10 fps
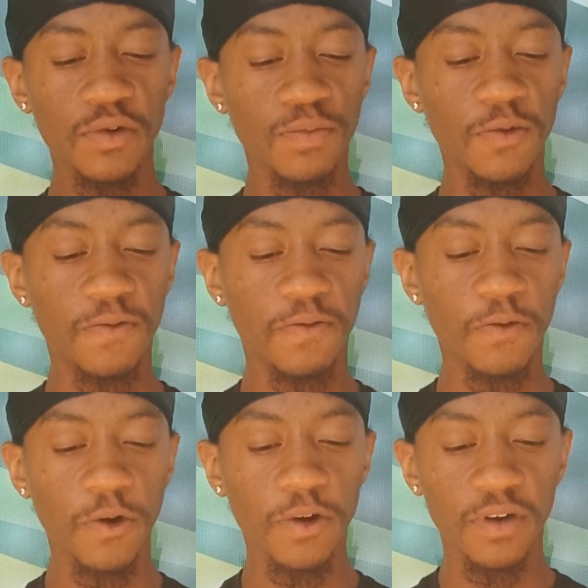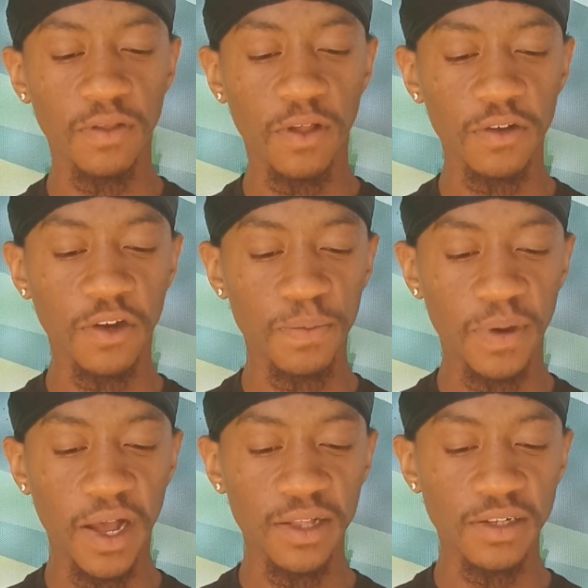to move forward along your
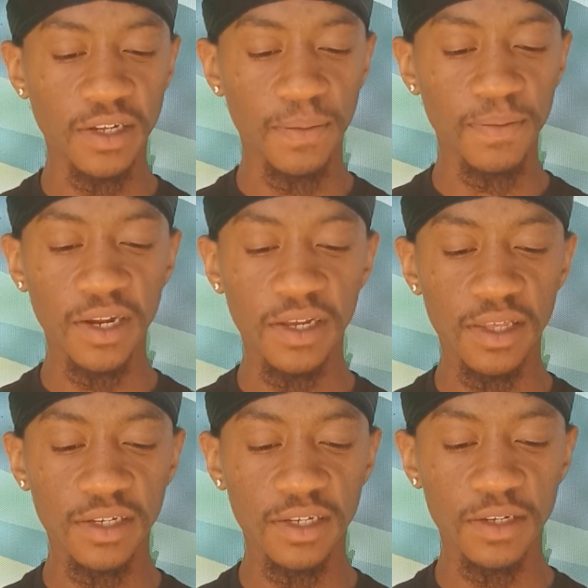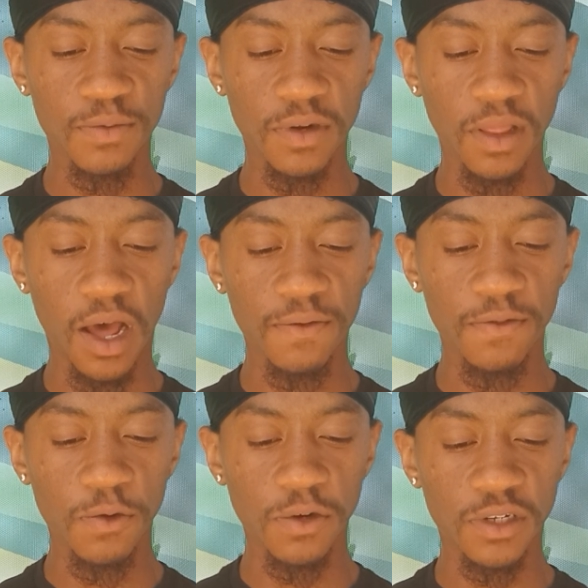paths, I'm getting this is what a lot of
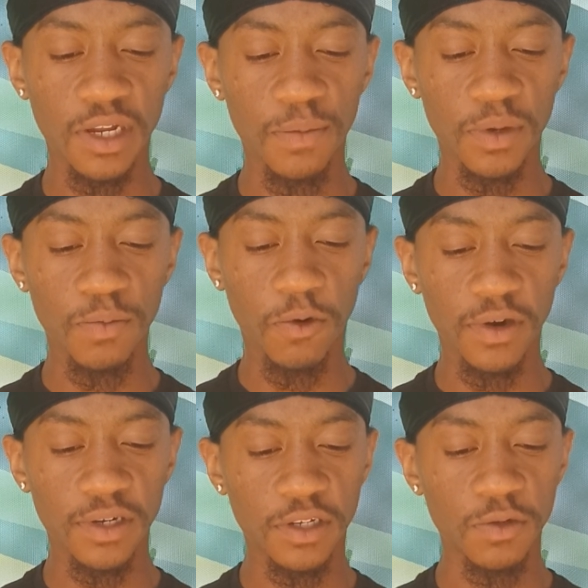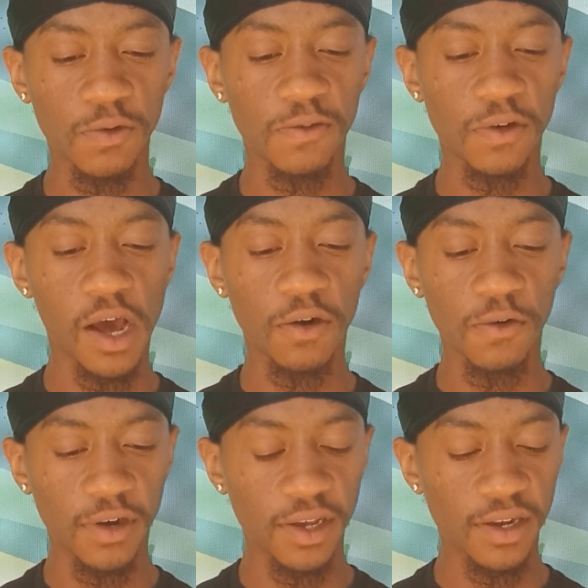you are stepping more into if you're not
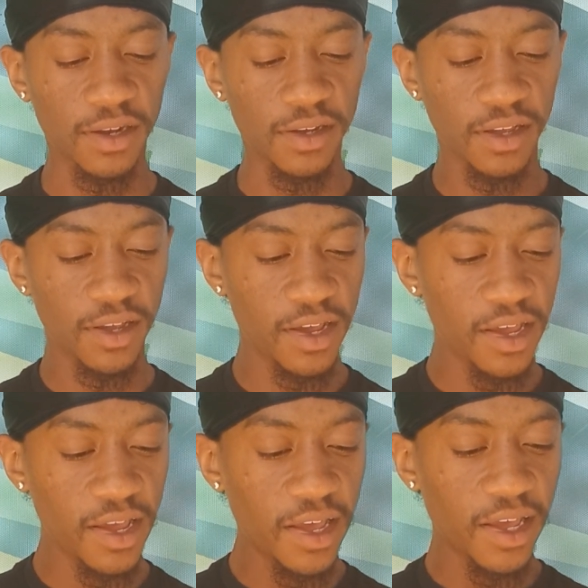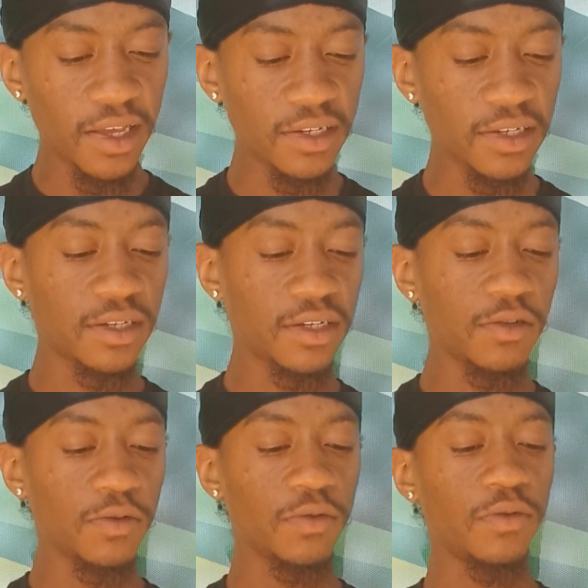already in it, is
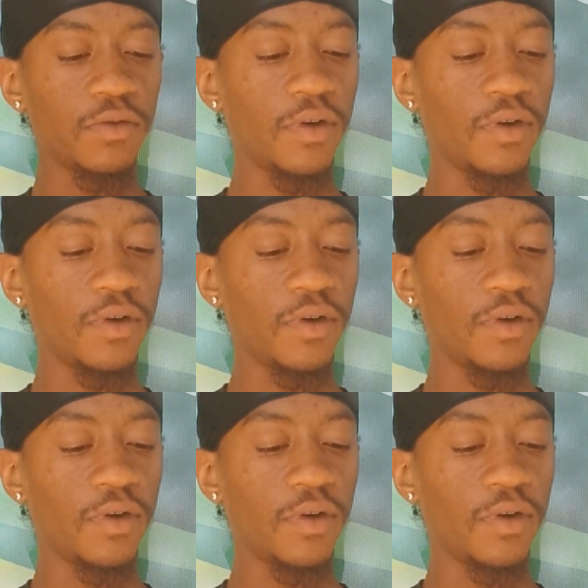to,